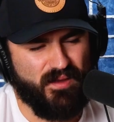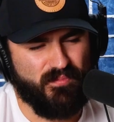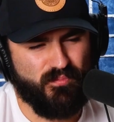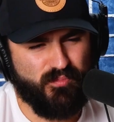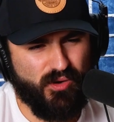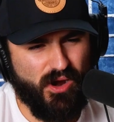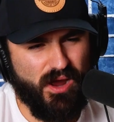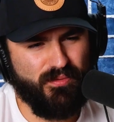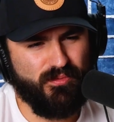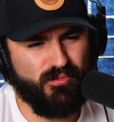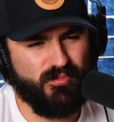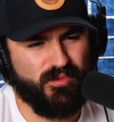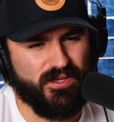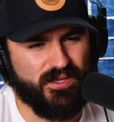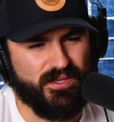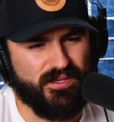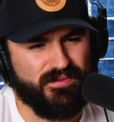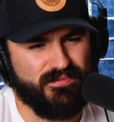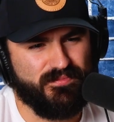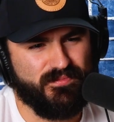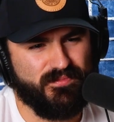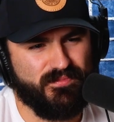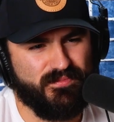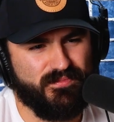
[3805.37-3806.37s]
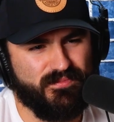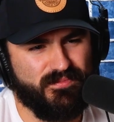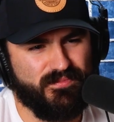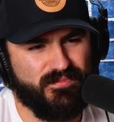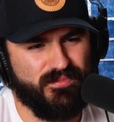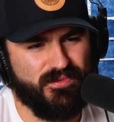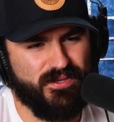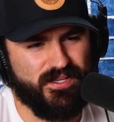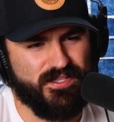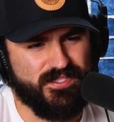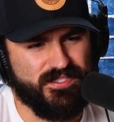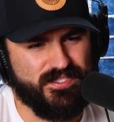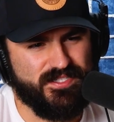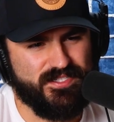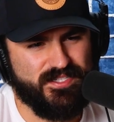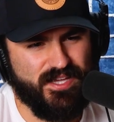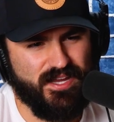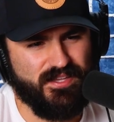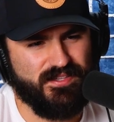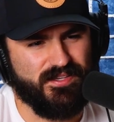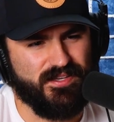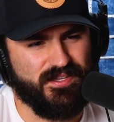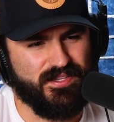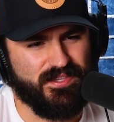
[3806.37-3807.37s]
and probably
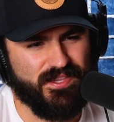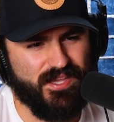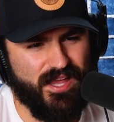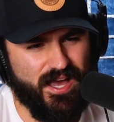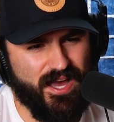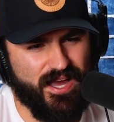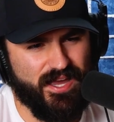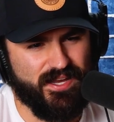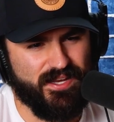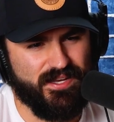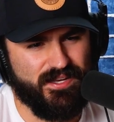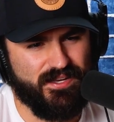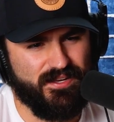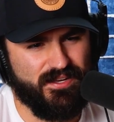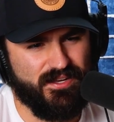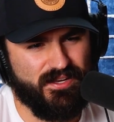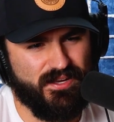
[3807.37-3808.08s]
insanely light.